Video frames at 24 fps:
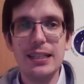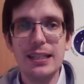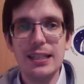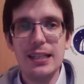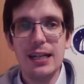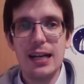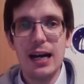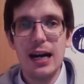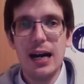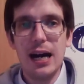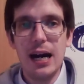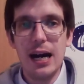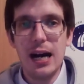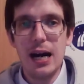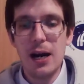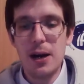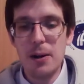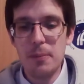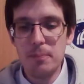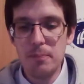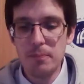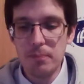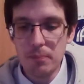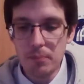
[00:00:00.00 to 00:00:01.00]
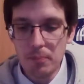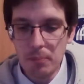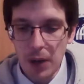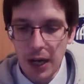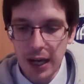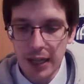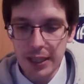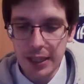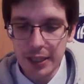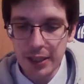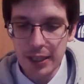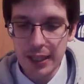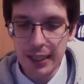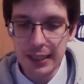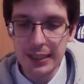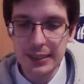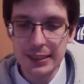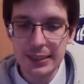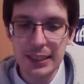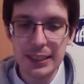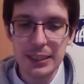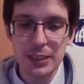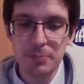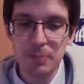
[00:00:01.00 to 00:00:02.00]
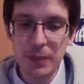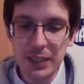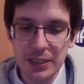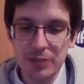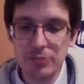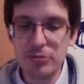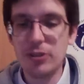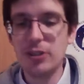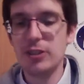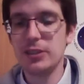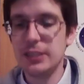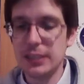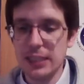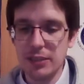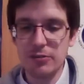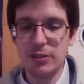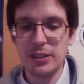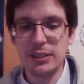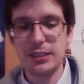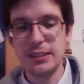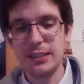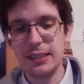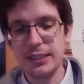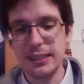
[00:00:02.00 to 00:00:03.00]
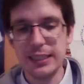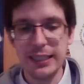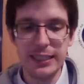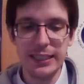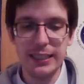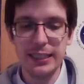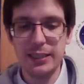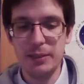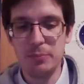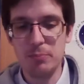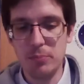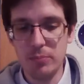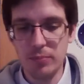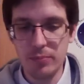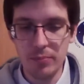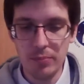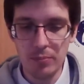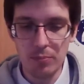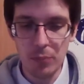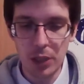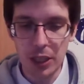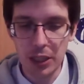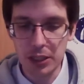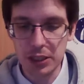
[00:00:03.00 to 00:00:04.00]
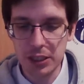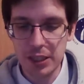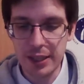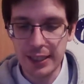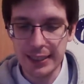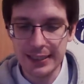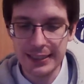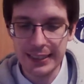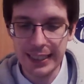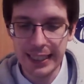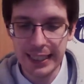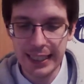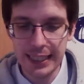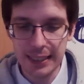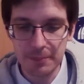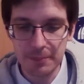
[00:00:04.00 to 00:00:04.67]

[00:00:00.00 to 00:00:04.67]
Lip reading: by the United States Space Force that was undertaken in March this year.